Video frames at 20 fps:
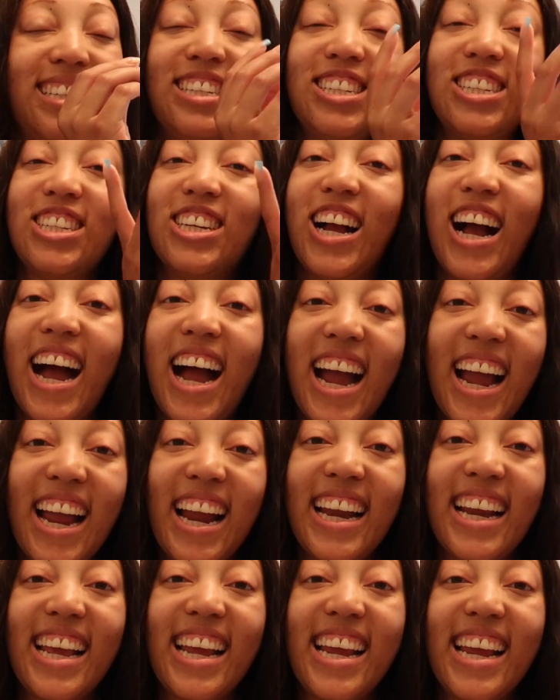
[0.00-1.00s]

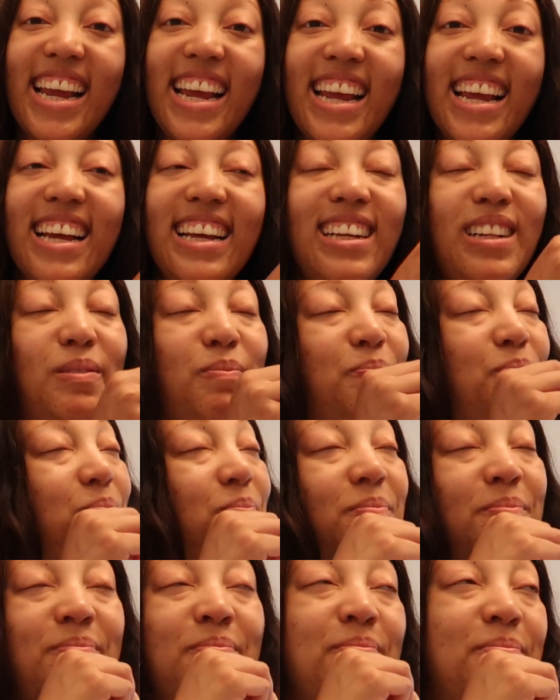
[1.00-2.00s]
shiny.
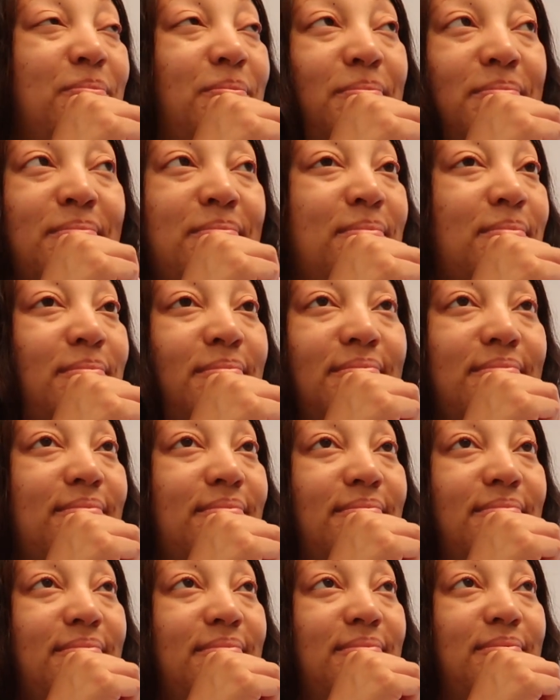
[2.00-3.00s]

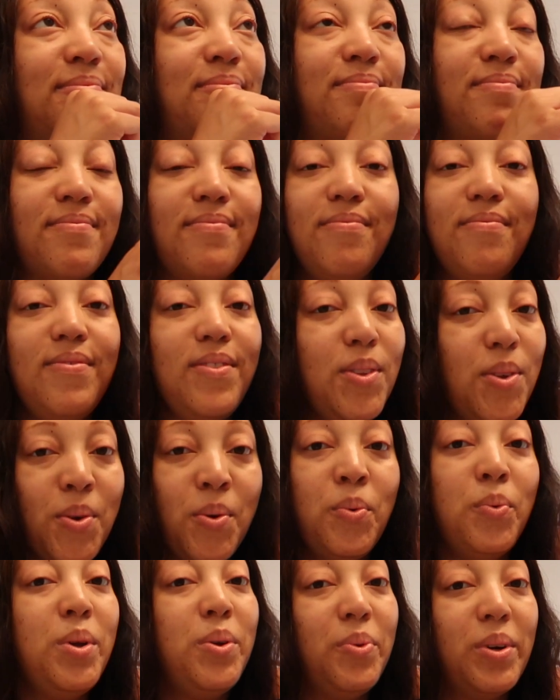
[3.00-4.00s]
Mm.
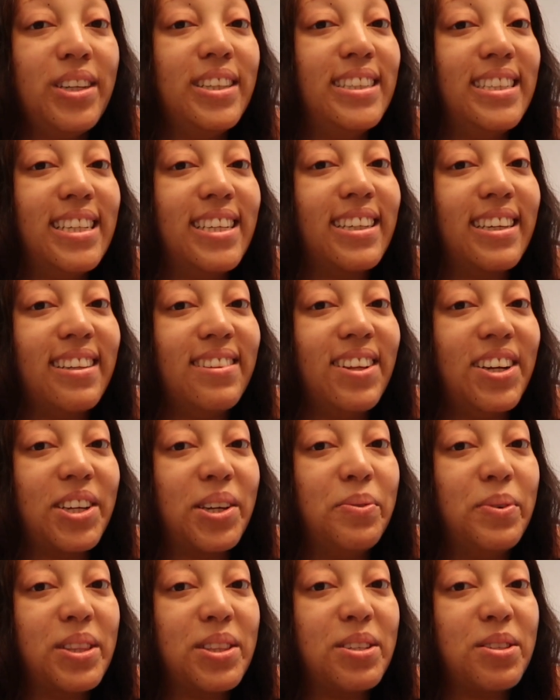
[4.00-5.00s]
We really did get
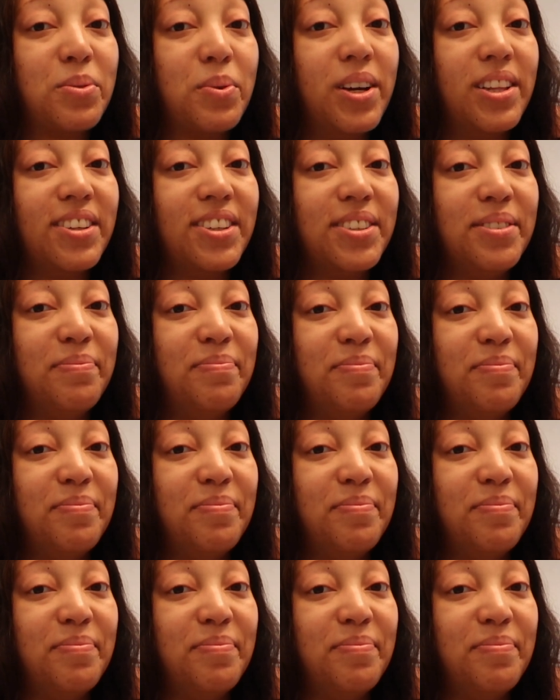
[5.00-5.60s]
lucky with this weather.